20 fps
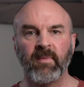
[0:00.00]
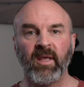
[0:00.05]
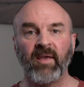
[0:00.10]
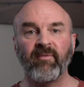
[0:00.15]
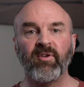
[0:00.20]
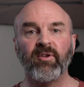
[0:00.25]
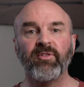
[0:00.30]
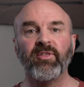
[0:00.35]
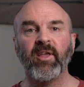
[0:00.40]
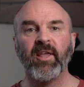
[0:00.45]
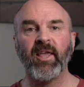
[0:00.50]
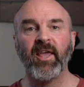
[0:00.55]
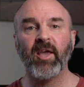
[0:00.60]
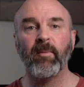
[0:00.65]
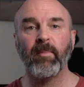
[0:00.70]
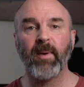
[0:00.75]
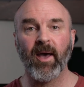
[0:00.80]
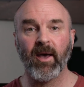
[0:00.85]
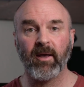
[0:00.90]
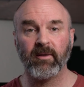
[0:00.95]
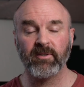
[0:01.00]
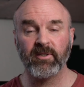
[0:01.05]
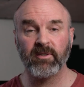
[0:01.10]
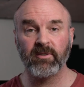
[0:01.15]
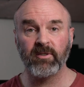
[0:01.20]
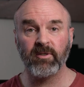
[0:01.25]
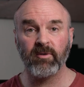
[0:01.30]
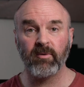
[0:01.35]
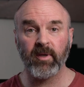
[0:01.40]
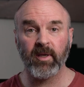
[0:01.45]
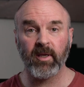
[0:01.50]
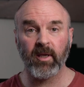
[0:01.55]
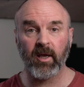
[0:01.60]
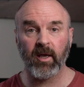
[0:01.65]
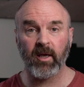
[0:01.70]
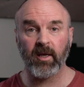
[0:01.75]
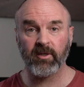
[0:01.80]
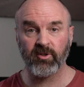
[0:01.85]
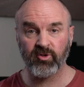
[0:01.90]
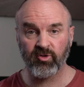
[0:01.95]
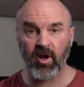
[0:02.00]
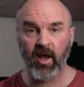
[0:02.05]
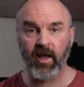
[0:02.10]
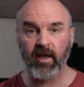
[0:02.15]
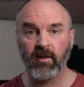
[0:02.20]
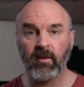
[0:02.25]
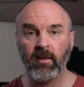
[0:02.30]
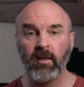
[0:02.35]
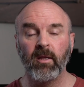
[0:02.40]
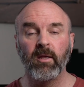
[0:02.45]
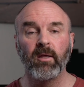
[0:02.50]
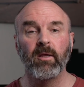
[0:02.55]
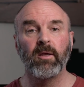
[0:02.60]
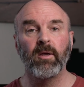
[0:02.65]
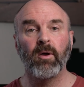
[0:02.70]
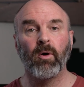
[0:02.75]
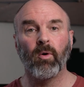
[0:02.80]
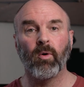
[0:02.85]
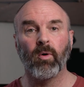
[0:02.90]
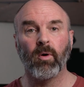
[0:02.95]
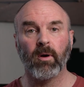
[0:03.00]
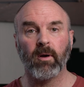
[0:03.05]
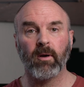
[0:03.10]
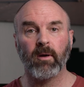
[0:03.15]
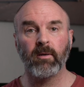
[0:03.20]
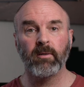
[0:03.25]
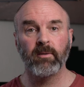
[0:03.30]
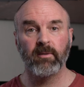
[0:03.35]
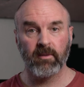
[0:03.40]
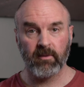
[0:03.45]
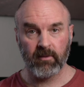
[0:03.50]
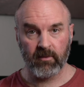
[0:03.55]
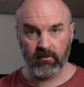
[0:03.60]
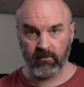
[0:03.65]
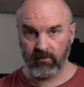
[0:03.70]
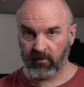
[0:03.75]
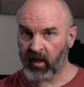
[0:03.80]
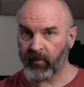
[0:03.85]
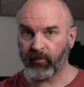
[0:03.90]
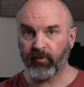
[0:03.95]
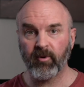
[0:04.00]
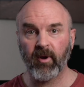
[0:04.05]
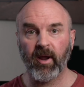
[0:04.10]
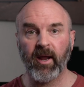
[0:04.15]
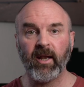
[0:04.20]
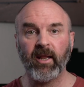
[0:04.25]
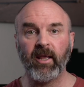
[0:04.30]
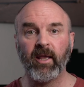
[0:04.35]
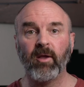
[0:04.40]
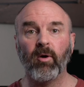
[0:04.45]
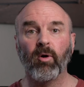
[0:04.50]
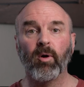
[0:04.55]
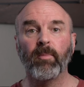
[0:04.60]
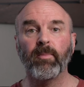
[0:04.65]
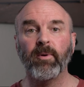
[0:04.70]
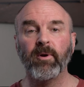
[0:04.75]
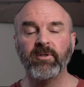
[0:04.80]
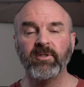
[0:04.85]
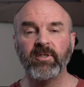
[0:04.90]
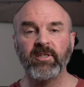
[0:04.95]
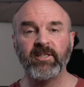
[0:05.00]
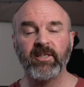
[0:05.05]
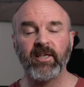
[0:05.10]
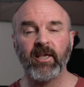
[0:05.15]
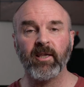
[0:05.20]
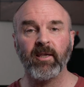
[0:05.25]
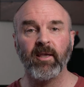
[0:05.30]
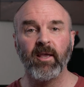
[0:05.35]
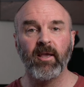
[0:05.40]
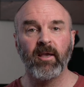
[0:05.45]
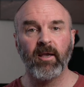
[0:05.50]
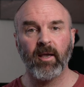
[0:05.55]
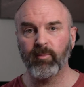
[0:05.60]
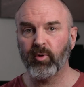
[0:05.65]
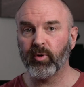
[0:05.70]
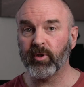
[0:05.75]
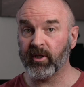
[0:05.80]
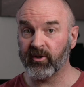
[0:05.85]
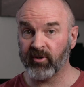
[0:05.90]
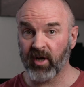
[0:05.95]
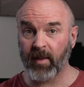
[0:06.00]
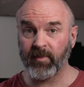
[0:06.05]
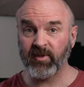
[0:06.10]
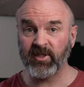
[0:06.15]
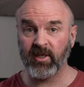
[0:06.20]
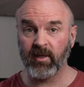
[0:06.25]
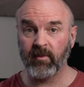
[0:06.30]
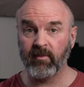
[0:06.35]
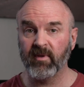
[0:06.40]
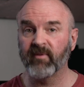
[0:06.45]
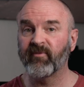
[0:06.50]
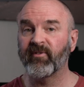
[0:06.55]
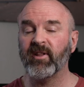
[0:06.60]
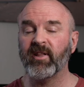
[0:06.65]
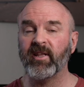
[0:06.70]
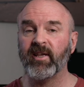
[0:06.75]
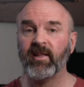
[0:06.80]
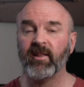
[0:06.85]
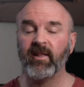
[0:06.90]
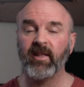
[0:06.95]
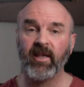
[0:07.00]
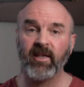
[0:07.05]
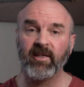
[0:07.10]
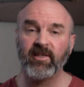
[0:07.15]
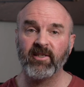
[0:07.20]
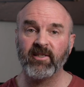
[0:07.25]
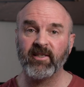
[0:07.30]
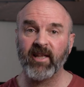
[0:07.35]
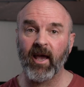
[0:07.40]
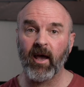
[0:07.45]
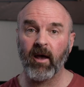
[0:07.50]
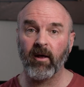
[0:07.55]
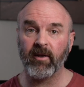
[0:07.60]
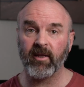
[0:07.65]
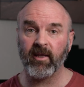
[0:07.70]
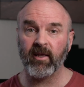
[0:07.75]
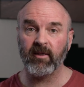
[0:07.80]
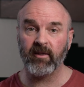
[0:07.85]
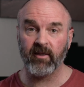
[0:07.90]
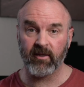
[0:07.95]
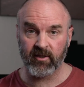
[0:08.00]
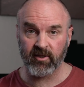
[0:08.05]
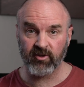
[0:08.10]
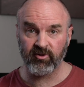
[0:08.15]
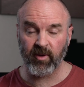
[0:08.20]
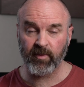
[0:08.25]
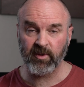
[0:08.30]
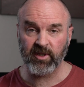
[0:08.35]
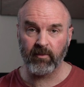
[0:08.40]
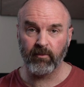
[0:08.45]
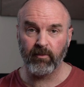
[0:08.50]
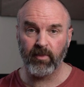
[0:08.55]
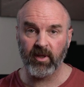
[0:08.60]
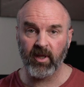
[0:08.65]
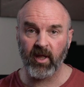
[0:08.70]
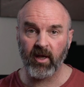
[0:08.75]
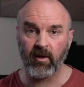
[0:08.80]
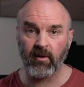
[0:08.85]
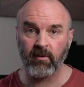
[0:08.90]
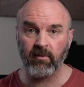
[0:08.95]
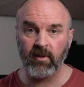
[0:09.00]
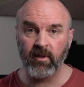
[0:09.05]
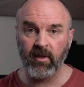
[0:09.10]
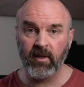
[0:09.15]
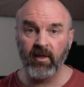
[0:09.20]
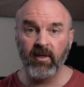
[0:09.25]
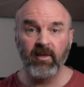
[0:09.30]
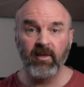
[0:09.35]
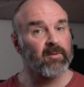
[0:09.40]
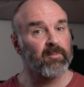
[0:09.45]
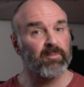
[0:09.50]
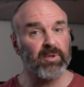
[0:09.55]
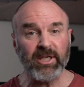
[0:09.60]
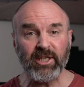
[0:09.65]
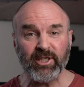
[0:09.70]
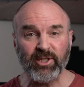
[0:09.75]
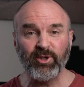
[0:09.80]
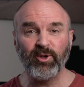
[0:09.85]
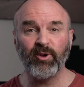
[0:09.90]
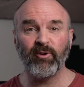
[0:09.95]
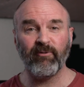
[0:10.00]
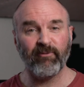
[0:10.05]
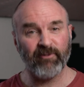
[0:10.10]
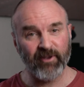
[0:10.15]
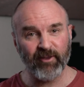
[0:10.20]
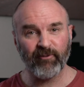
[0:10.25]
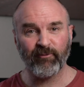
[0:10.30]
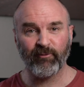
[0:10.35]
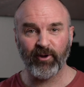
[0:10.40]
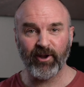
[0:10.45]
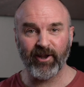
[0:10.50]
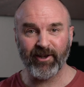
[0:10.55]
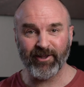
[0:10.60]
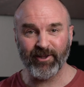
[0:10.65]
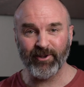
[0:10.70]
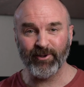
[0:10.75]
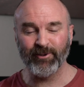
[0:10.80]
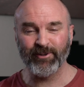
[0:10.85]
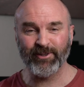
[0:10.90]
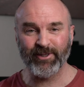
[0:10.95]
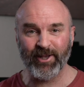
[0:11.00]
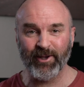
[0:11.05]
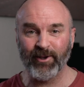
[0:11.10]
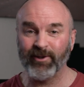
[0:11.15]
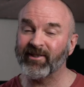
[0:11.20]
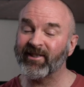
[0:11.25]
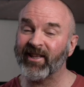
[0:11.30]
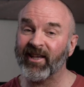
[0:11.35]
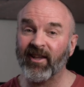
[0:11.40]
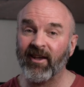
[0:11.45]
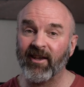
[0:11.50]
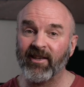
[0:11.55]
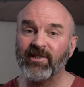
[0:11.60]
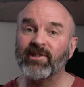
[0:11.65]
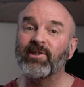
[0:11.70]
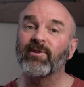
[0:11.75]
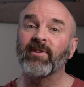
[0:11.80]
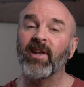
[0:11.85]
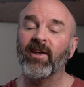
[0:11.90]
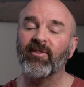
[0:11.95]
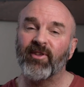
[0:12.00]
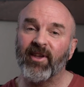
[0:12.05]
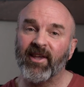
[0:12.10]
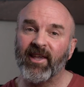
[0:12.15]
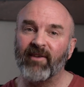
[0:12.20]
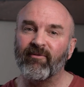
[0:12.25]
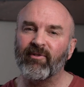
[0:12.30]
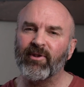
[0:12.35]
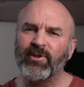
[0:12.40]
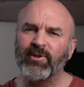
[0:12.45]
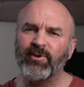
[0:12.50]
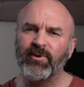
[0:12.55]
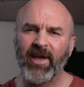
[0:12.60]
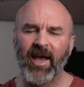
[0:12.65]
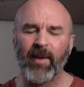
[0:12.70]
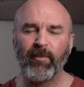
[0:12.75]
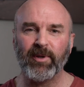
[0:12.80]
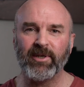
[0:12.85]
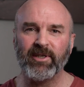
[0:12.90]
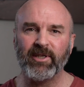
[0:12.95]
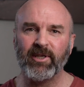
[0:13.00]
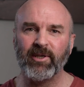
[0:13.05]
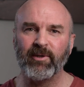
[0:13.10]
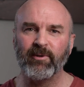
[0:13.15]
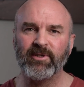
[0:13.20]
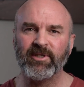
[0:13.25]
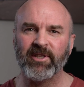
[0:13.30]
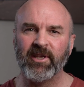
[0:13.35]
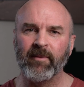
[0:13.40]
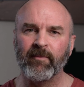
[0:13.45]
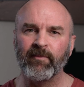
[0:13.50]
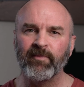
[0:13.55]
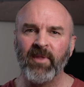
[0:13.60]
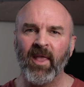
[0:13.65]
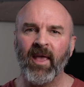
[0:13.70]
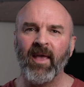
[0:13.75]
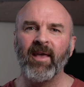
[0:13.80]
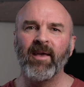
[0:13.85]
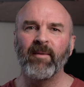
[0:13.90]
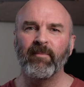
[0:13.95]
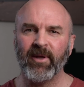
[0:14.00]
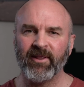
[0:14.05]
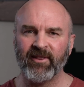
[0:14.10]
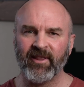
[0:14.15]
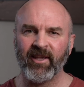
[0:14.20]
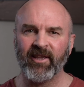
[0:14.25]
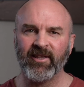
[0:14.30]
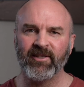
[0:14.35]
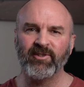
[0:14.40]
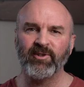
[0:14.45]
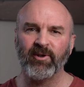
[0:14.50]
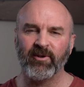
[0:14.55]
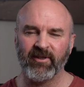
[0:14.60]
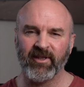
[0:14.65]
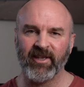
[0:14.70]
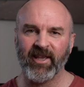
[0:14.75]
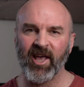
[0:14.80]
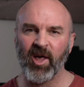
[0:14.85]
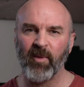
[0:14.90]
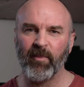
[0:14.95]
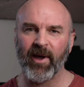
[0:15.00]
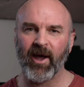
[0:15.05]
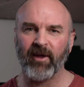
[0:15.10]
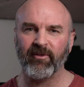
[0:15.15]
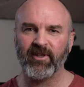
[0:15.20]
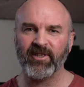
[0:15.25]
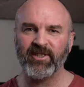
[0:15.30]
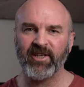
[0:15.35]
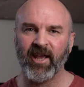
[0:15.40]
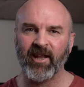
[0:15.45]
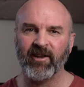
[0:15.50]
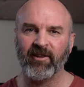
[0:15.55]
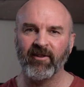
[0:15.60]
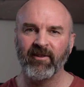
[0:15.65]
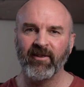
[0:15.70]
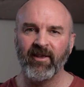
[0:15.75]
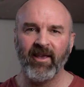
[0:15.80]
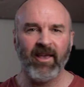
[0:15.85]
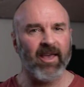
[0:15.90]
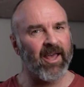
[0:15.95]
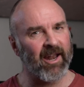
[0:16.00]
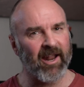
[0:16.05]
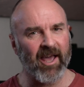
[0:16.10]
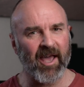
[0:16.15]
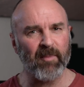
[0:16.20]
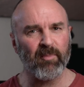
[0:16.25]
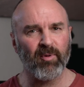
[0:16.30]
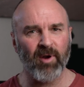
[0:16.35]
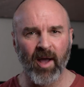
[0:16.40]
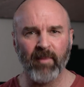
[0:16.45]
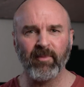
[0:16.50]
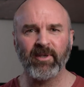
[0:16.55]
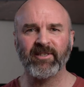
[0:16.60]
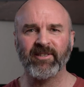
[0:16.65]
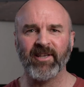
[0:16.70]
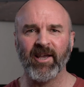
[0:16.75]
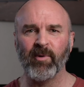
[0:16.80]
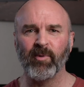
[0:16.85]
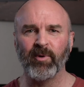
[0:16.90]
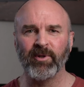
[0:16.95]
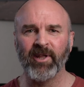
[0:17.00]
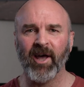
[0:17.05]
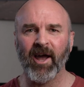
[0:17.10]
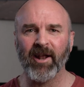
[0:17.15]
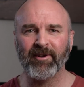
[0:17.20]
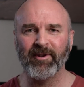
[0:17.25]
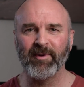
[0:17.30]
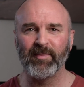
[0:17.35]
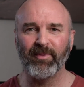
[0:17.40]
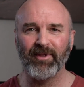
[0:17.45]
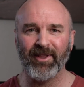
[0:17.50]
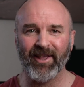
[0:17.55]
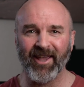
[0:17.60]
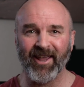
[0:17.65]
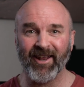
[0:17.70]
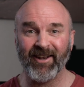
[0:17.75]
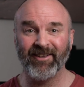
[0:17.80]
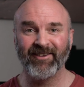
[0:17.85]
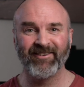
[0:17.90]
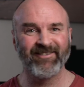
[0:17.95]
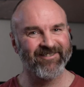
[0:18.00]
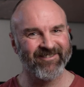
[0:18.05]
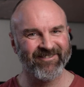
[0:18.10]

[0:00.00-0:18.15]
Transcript: If you're thinking about doing a trial or upgrading or purchasing, I'm going to drop some affiliate links down in the description below. Please do feel free to use those. They cost you nothing if you do happen to use them, but they can certainly help out the channel, and I promise I will not complain.